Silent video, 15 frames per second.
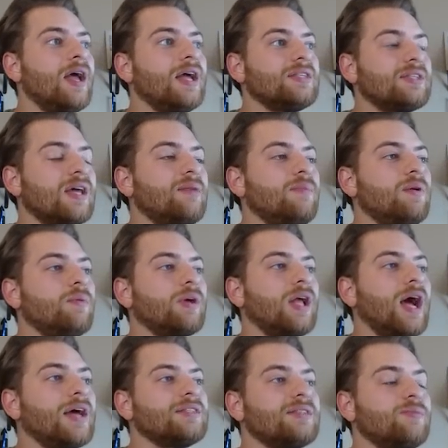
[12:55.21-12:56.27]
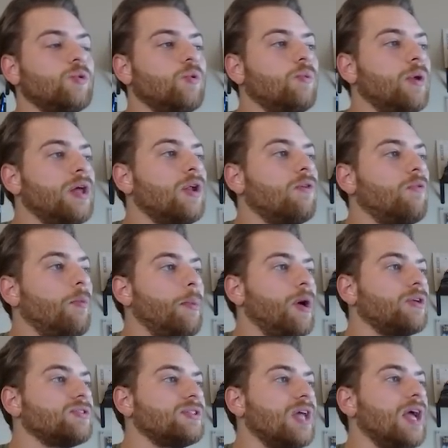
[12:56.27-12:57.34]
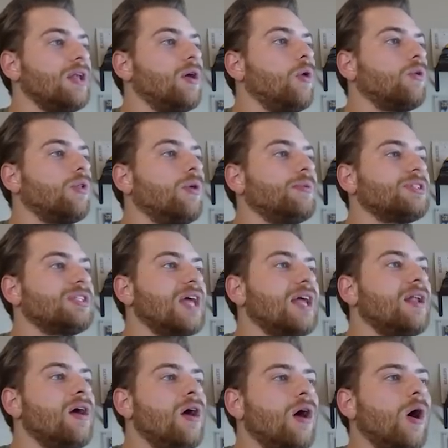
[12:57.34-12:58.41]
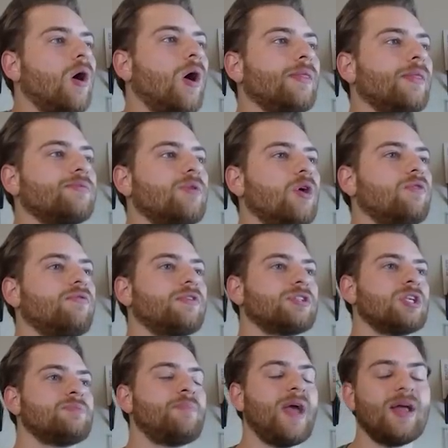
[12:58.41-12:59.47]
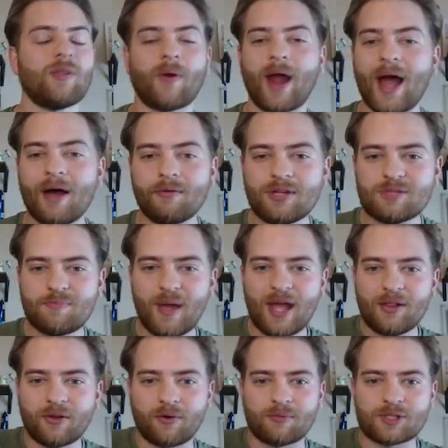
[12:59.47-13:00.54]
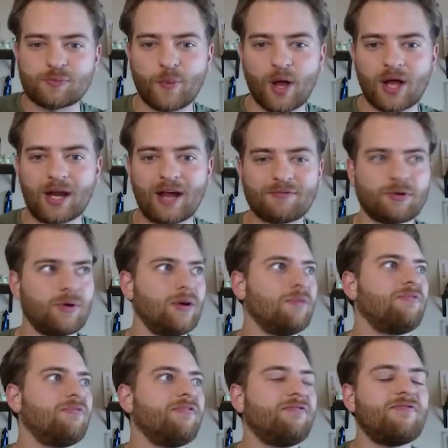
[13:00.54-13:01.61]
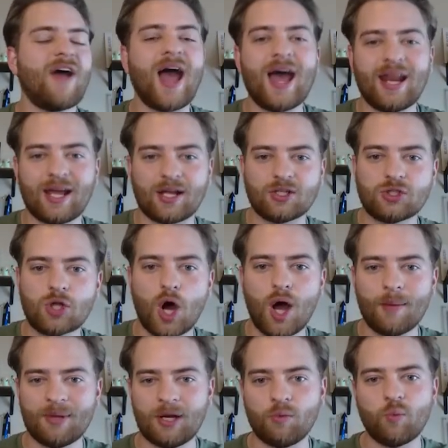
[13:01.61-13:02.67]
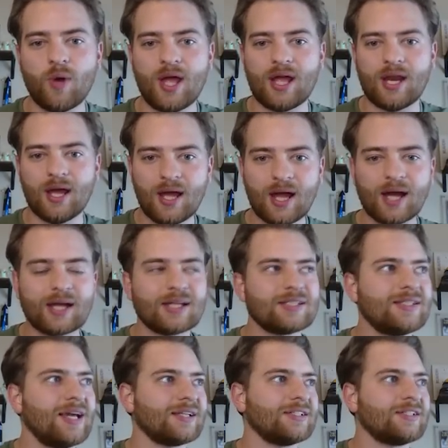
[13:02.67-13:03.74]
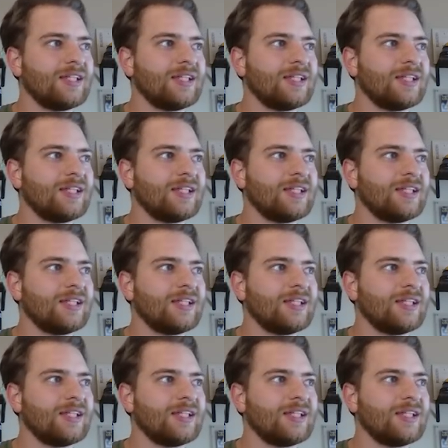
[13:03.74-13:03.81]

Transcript: is going to be what guides them to a win over Ball State. Oklahoma State on the road versus Baylor. How does Baylor respond after an emphatic, dominant win against Texas